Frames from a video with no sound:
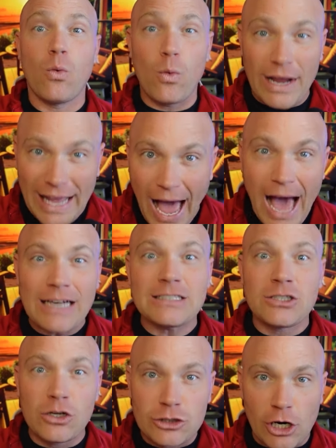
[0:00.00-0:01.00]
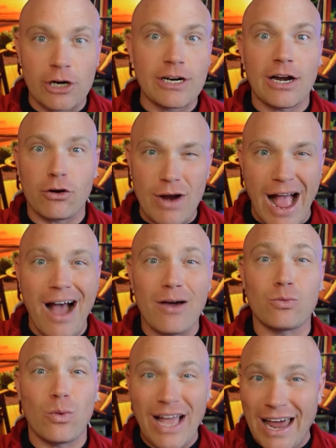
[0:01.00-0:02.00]
We got to turn it
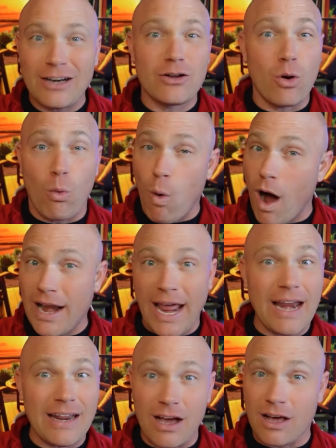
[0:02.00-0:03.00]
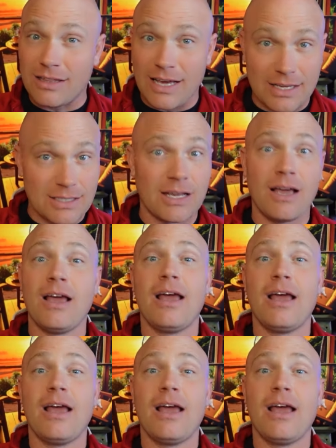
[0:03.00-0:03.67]
around. We got to do a 180 on this.